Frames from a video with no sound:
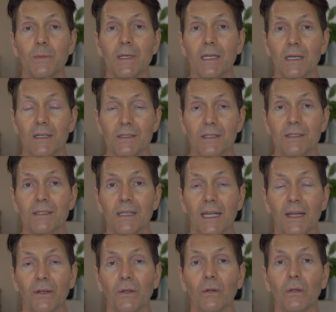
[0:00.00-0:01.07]
because a
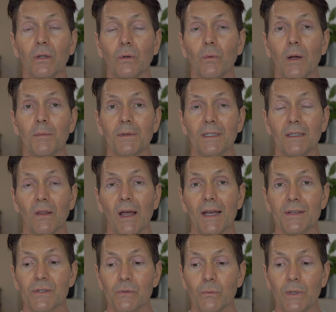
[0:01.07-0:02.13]
scandal erupted last